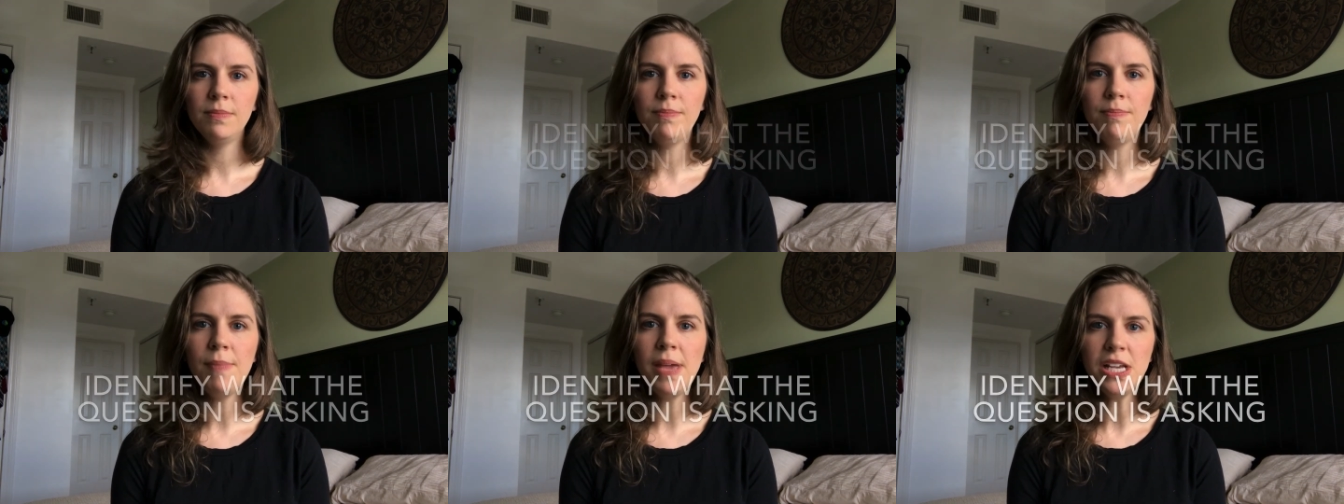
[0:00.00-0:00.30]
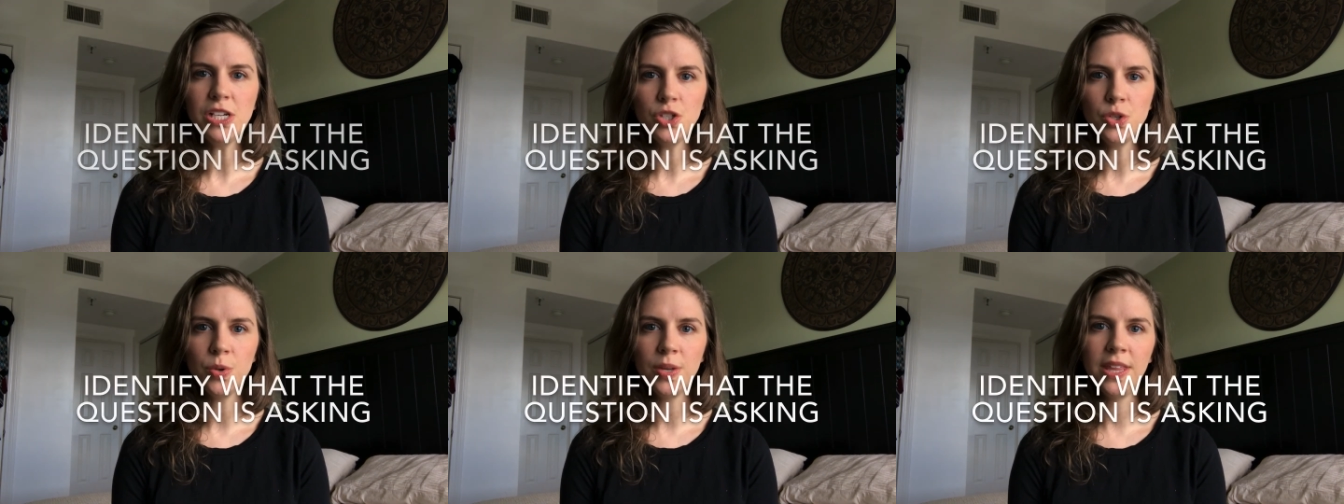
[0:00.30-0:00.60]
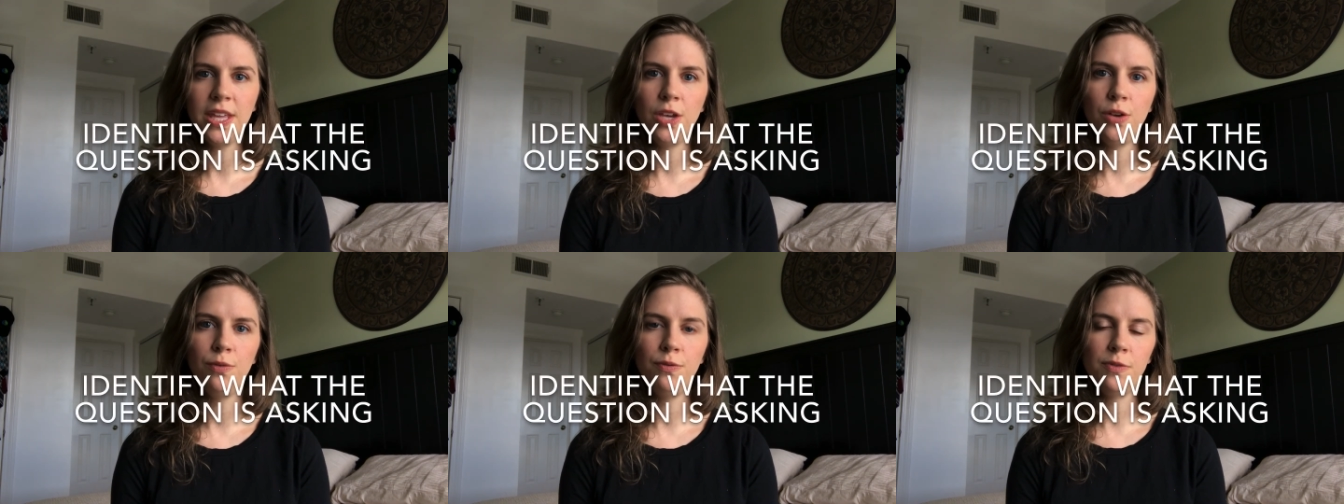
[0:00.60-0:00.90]
make sure
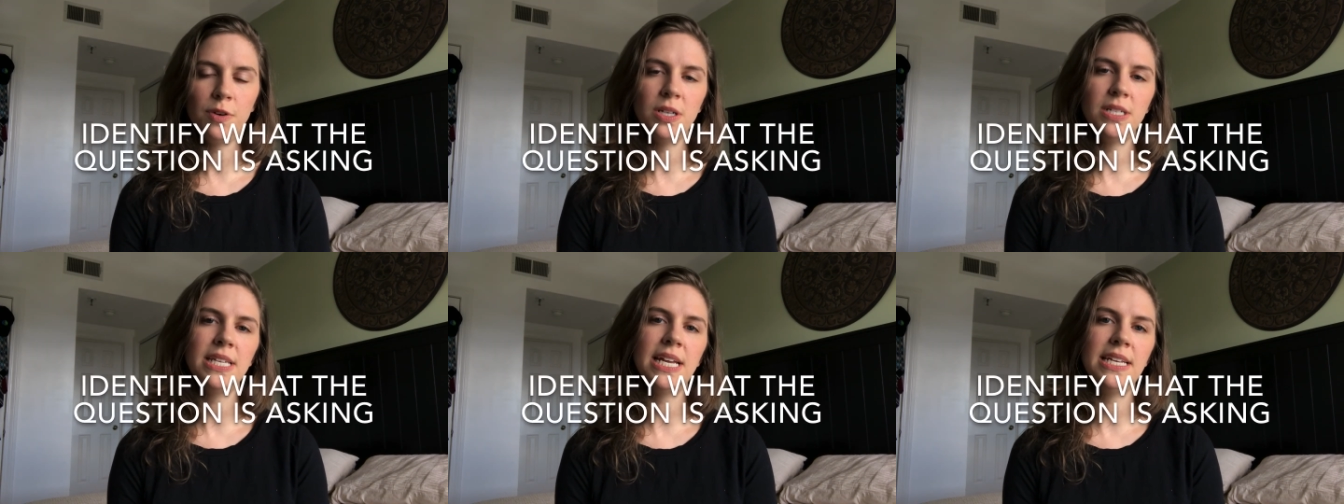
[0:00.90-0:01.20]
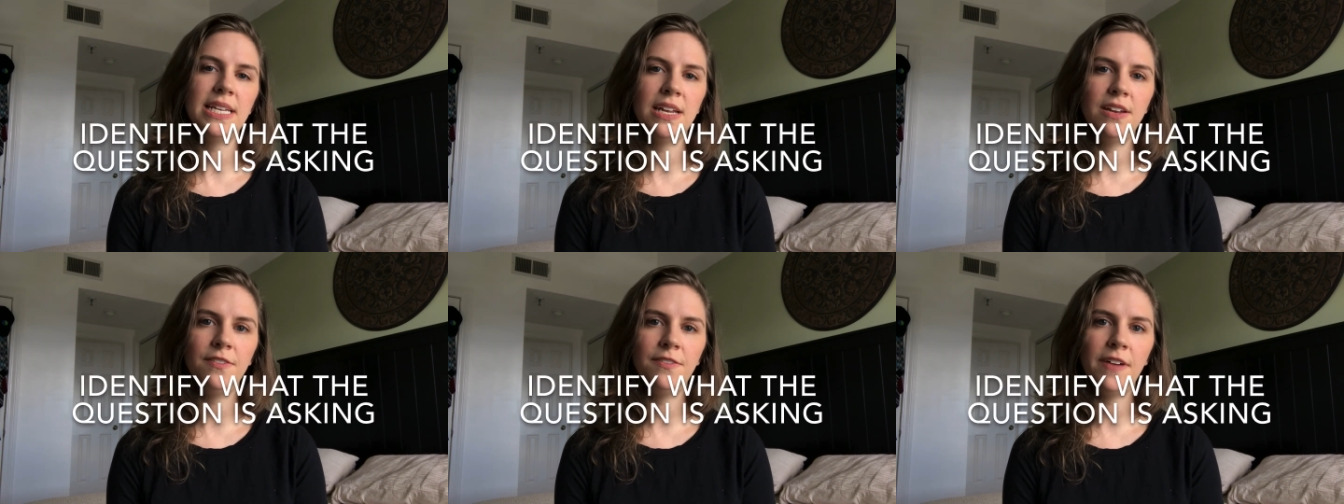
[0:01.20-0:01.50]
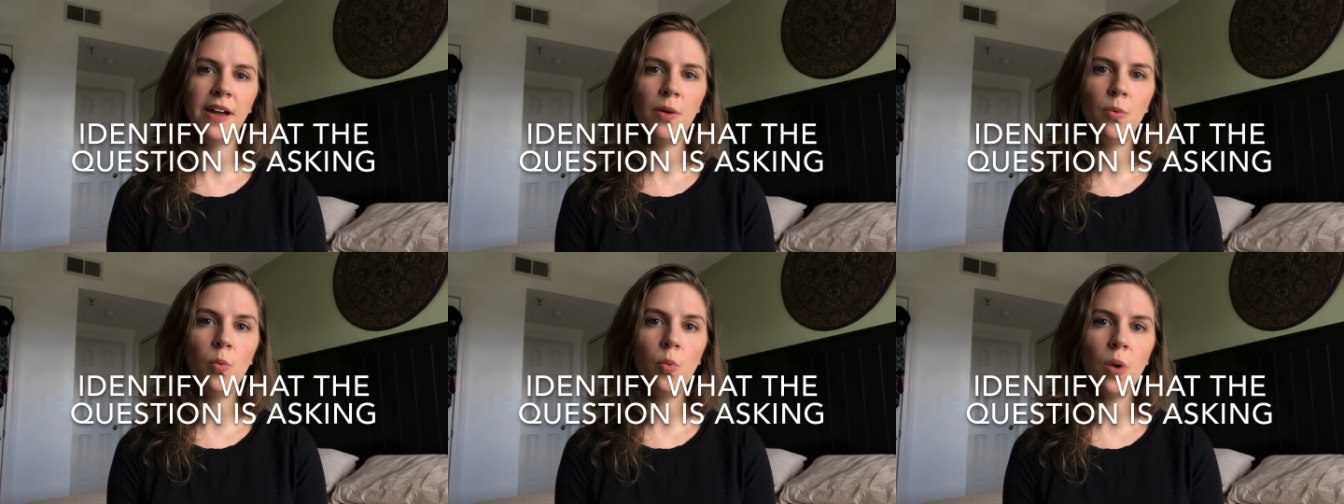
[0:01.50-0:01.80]
that you first
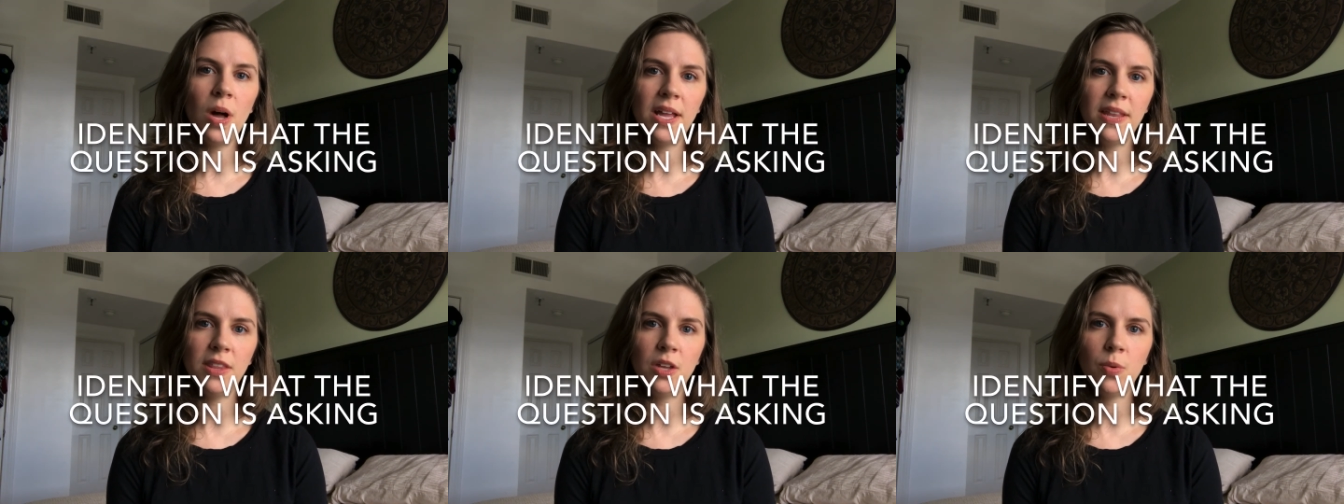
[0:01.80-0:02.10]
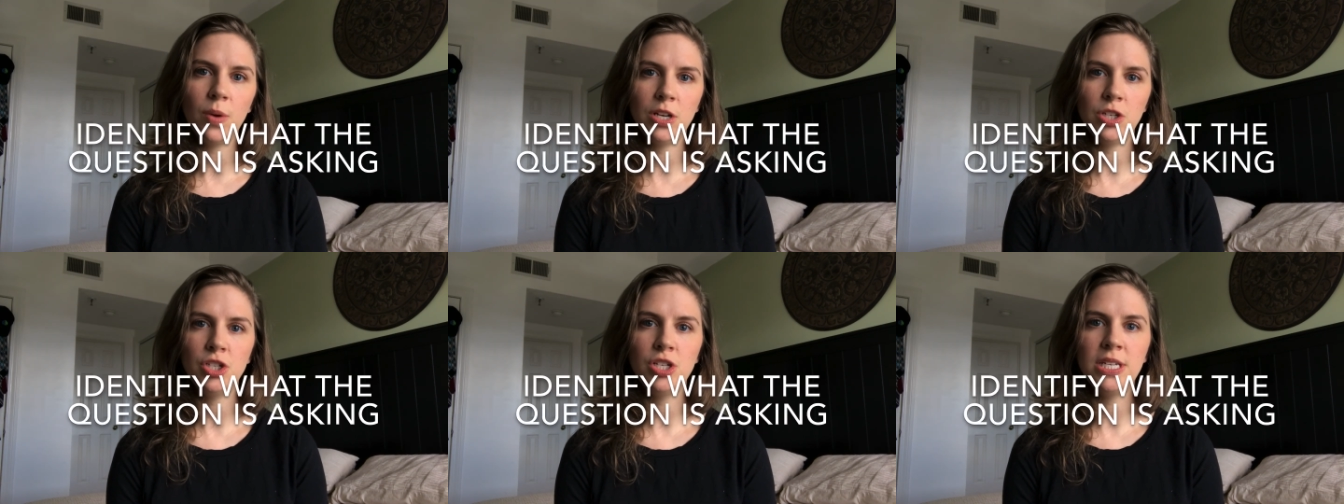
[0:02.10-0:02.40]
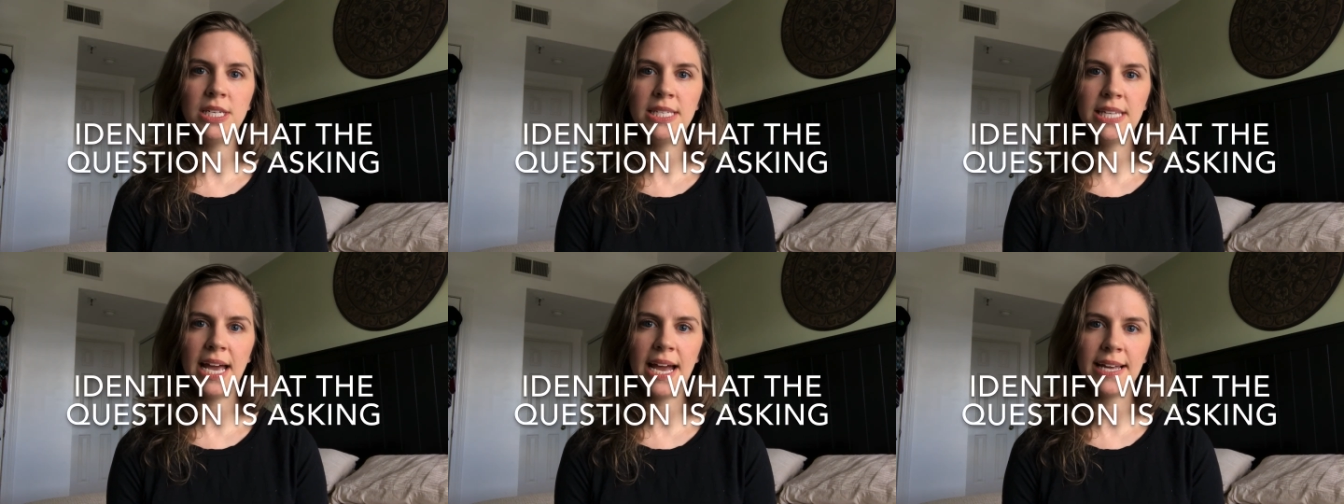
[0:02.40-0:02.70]
identify what the question
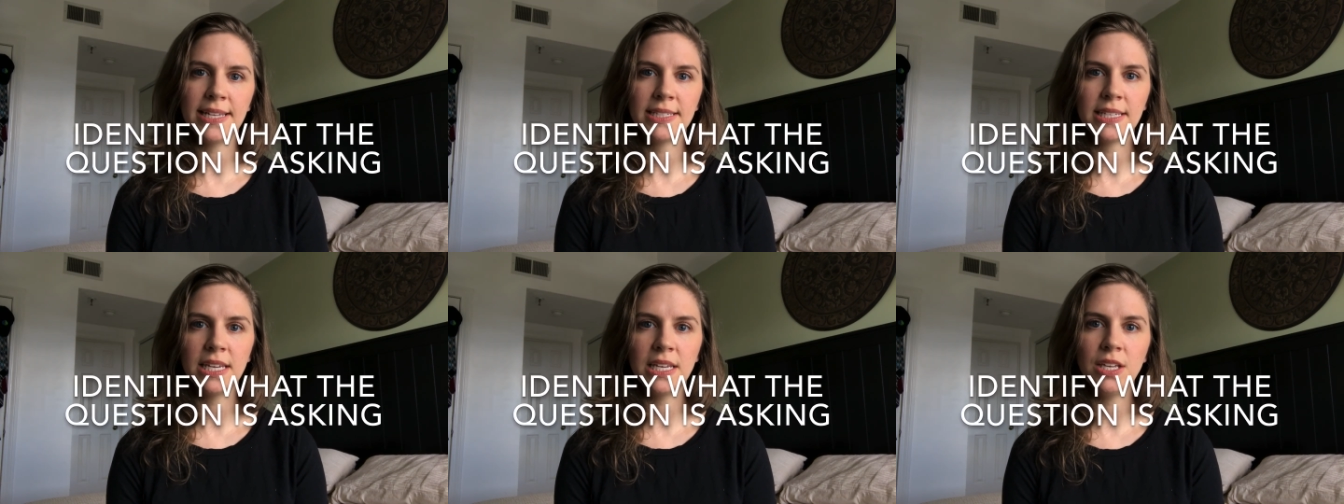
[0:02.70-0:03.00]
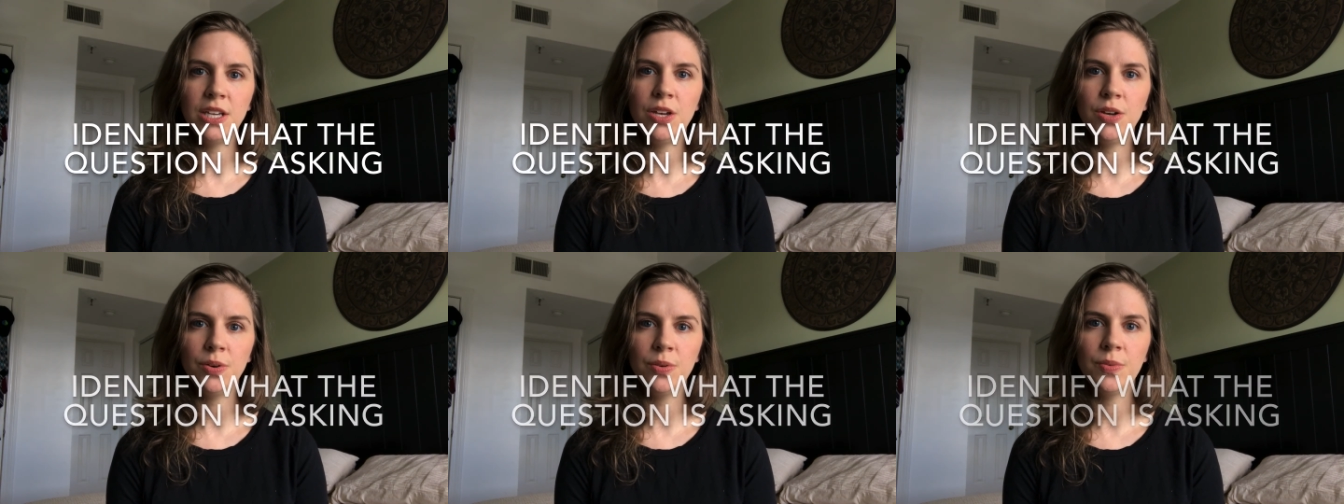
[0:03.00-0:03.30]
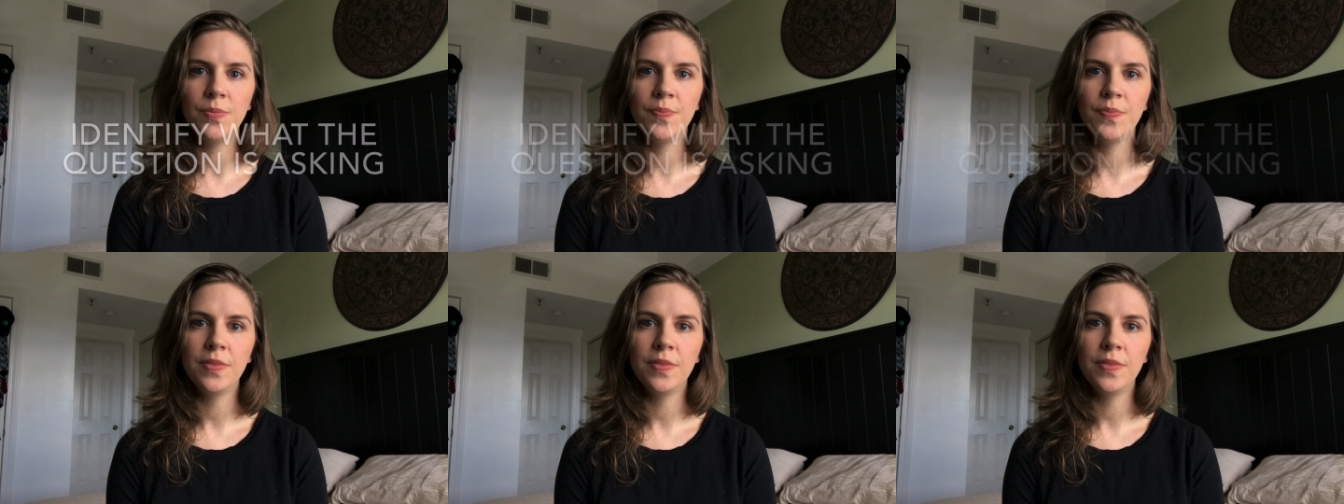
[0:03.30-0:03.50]
is asking you.